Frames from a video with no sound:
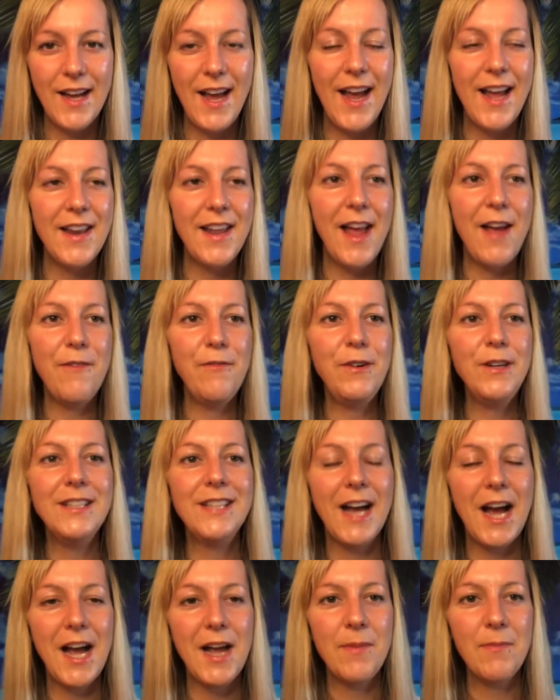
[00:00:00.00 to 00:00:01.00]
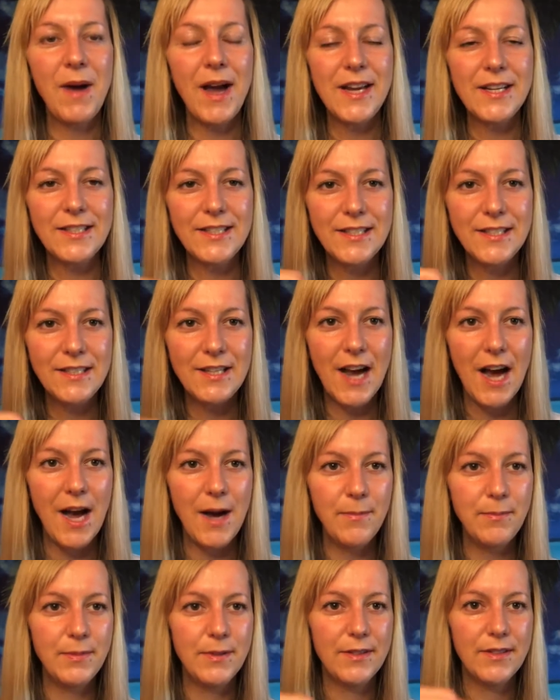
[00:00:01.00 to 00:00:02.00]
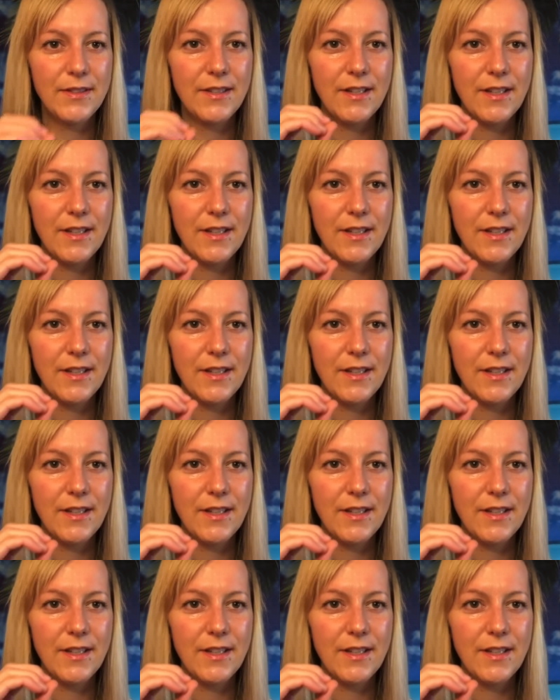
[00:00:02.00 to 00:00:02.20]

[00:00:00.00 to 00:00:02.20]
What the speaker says: Every time I stopped